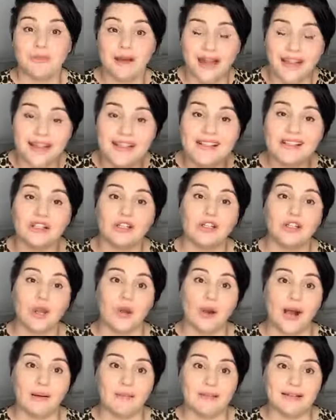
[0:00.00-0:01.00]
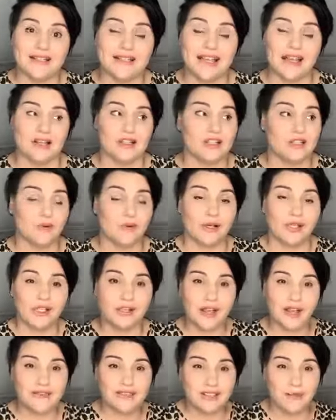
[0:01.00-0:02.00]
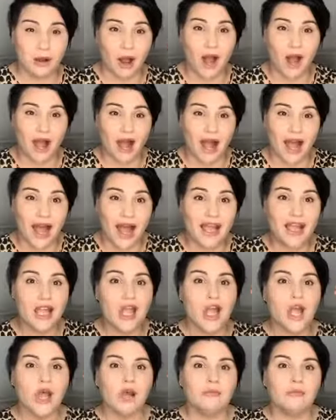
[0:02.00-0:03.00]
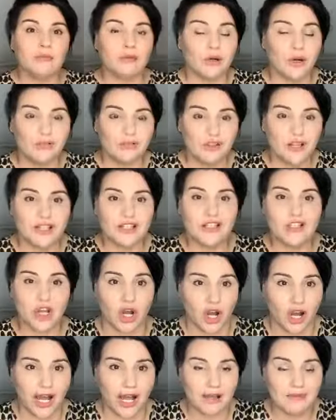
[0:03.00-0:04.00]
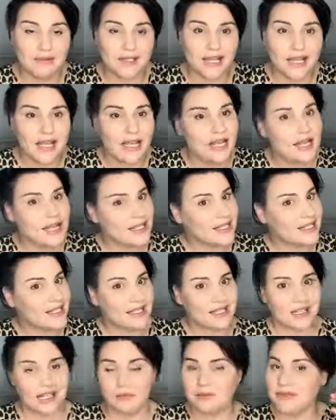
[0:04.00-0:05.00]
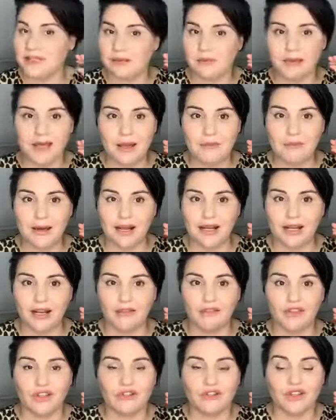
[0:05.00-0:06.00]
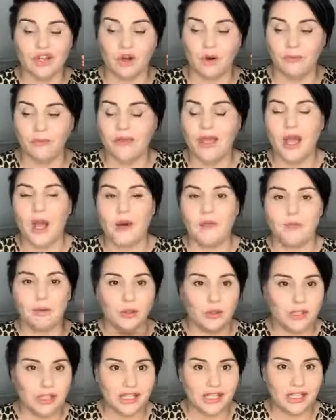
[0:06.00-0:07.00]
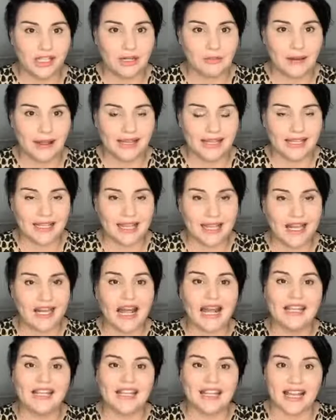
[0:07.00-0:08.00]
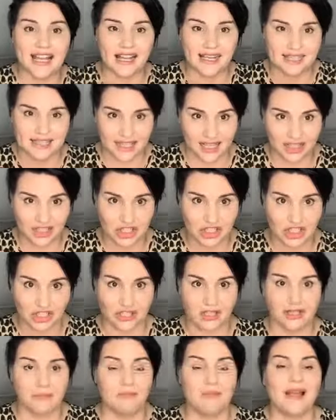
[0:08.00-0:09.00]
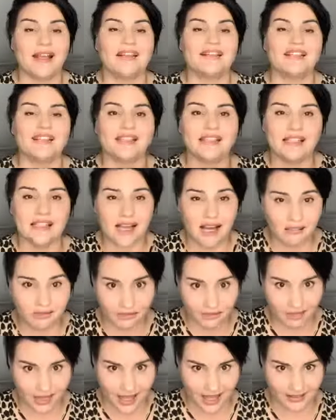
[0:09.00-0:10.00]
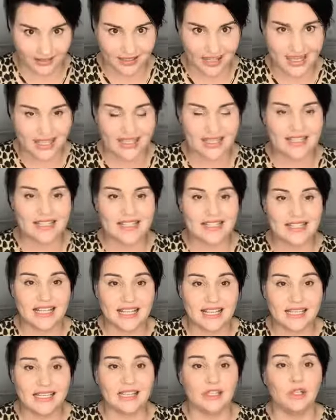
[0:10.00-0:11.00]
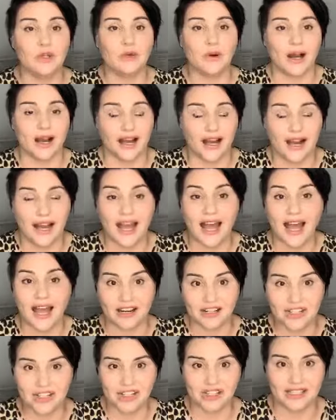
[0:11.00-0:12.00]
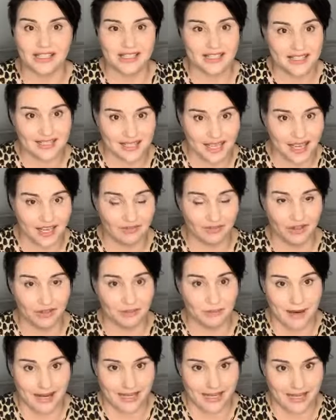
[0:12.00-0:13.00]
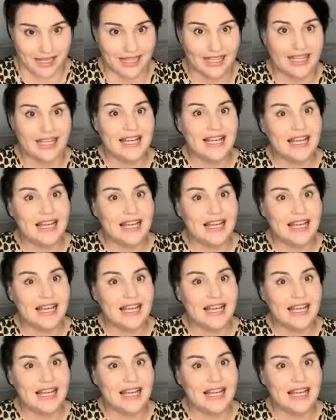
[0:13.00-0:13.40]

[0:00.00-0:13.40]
your pay is going to go up and down. So when you have some high profit times, skim some of that money off the top, put it in a bank account, and you can't touch it. The banks love that. They can see that you are actually saving money.